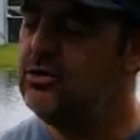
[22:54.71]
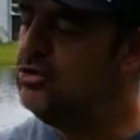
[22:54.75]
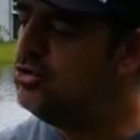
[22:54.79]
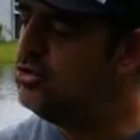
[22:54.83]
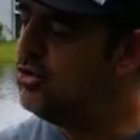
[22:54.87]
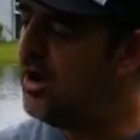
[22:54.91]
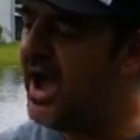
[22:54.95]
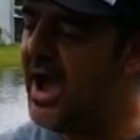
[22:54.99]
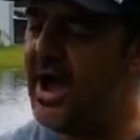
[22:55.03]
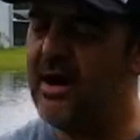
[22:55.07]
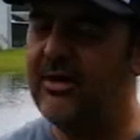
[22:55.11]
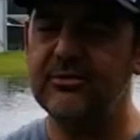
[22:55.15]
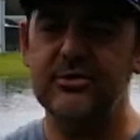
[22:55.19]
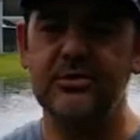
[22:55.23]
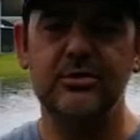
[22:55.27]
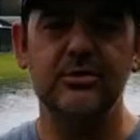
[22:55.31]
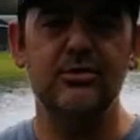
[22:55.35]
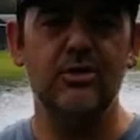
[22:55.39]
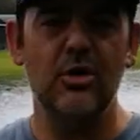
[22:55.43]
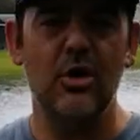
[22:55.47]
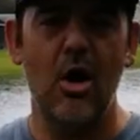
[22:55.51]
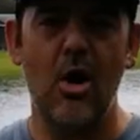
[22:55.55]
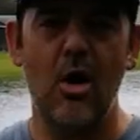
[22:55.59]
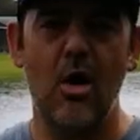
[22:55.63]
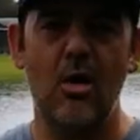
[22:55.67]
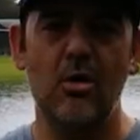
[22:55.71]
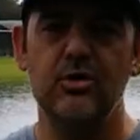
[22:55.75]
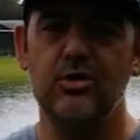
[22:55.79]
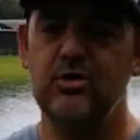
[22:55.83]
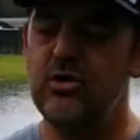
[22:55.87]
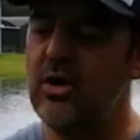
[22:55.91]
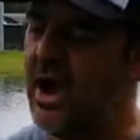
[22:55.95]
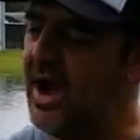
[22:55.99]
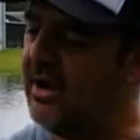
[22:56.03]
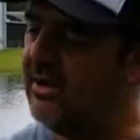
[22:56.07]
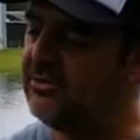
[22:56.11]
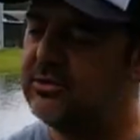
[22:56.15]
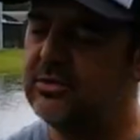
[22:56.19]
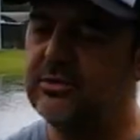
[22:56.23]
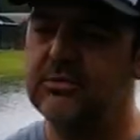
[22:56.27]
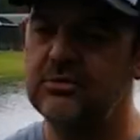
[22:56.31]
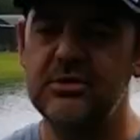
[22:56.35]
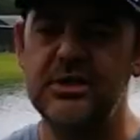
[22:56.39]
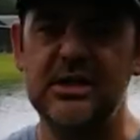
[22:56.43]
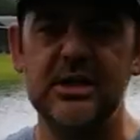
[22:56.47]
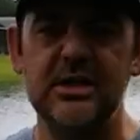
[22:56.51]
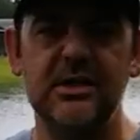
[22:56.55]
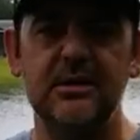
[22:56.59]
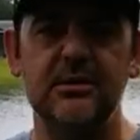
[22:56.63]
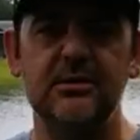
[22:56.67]
You have to know, you have to
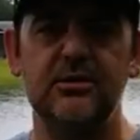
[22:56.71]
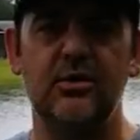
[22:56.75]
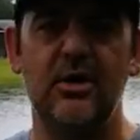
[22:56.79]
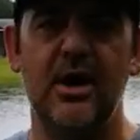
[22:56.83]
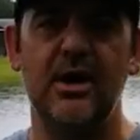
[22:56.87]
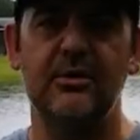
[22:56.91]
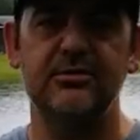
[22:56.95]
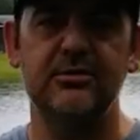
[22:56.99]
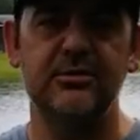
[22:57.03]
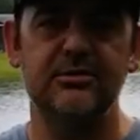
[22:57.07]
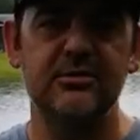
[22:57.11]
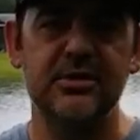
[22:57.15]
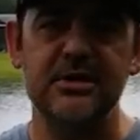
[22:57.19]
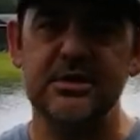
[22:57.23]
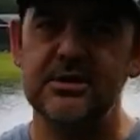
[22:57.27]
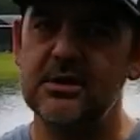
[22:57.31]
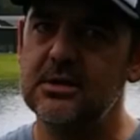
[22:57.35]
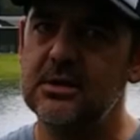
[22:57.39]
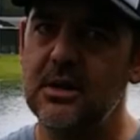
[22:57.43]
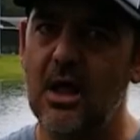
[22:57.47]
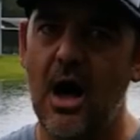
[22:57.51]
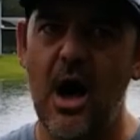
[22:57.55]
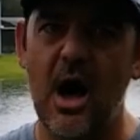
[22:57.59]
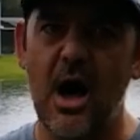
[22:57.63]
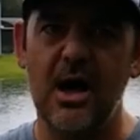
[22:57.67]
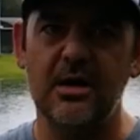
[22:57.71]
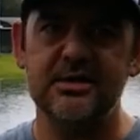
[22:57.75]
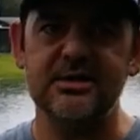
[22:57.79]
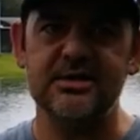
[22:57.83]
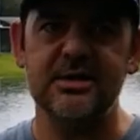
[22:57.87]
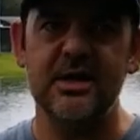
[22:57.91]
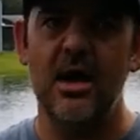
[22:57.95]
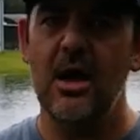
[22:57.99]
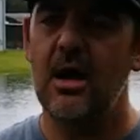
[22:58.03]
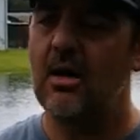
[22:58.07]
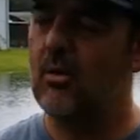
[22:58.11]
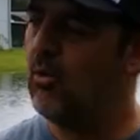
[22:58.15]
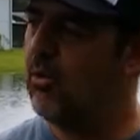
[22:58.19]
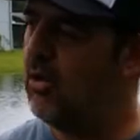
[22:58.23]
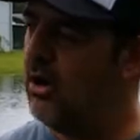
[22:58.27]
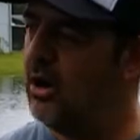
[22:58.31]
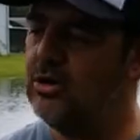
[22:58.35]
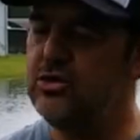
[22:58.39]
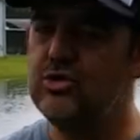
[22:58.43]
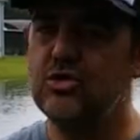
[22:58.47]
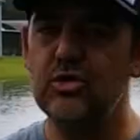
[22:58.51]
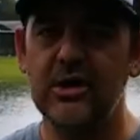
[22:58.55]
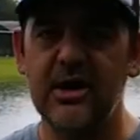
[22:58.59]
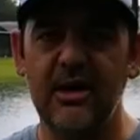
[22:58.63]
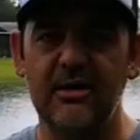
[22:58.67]
read the laws, where
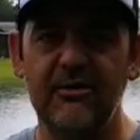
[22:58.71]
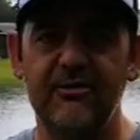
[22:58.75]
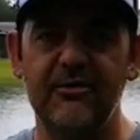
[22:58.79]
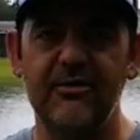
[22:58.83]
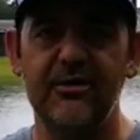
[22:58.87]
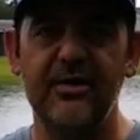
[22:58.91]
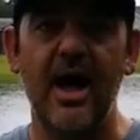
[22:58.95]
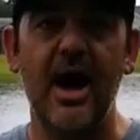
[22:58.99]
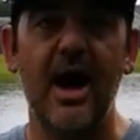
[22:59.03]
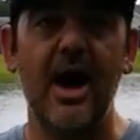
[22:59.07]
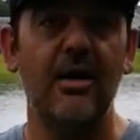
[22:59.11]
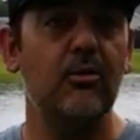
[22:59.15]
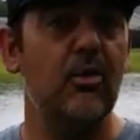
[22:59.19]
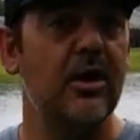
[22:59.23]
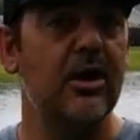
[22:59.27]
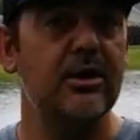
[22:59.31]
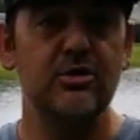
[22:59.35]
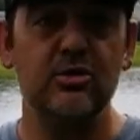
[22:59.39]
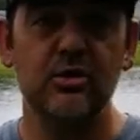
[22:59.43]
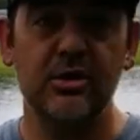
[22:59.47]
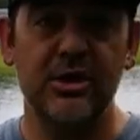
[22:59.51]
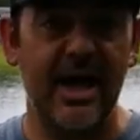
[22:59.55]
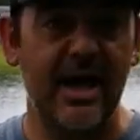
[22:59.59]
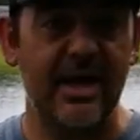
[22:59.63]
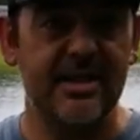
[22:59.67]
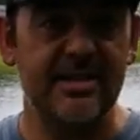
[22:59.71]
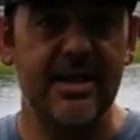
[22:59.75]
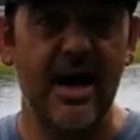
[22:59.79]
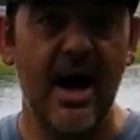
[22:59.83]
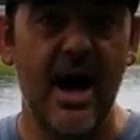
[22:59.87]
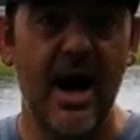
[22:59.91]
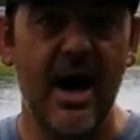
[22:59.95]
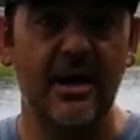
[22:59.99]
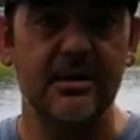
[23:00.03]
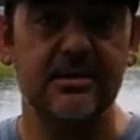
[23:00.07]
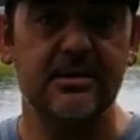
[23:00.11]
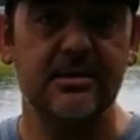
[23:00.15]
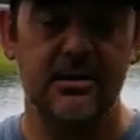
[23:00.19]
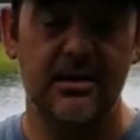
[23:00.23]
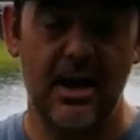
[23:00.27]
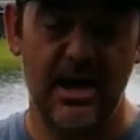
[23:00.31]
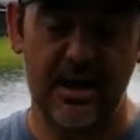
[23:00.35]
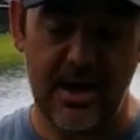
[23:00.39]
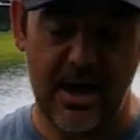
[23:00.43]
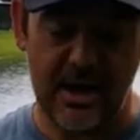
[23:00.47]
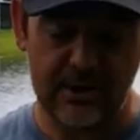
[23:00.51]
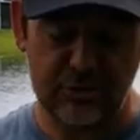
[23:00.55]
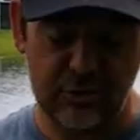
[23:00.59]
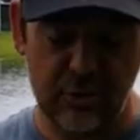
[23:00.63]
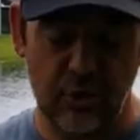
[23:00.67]
you can fly, where you cannot. Like
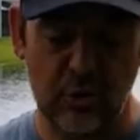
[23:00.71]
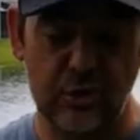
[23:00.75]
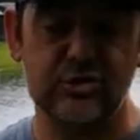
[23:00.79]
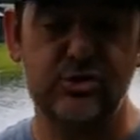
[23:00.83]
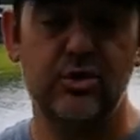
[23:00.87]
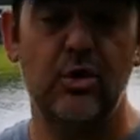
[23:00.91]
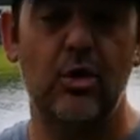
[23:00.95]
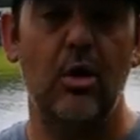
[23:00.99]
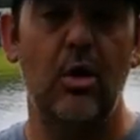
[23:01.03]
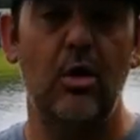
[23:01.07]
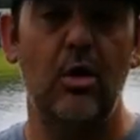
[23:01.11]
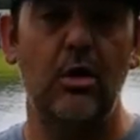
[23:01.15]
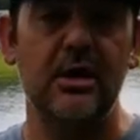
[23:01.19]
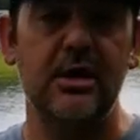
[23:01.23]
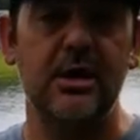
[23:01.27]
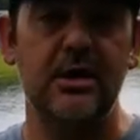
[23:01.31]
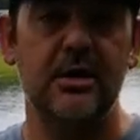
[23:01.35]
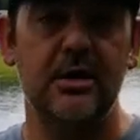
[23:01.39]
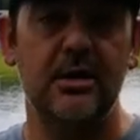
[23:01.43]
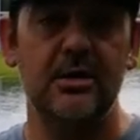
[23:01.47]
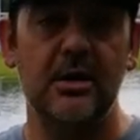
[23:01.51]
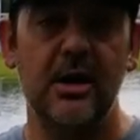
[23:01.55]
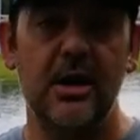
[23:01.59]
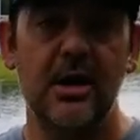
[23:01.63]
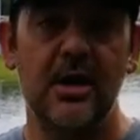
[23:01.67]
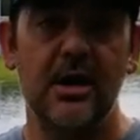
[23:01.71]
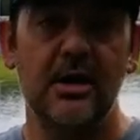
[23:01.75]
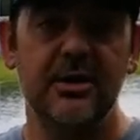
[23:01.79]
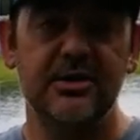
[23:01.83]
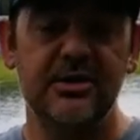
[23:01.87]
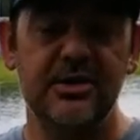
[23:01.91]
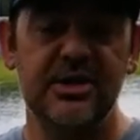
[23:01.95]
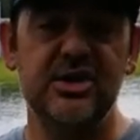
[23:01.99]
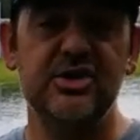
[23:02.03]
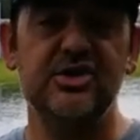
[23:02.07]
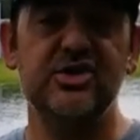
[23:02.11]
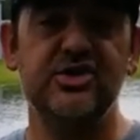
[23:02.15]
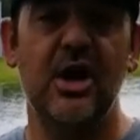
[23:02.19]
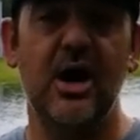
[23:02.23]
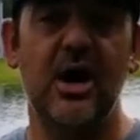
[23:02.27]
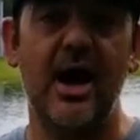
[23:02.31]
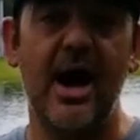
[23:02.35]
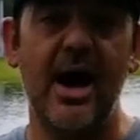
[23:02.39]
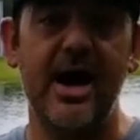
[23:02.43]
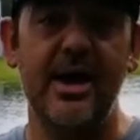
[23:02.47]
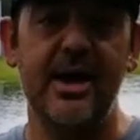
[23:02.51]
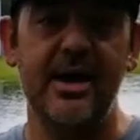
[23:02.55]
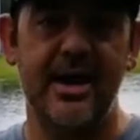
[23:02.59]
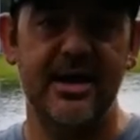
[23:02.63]
I told you earlier, DJI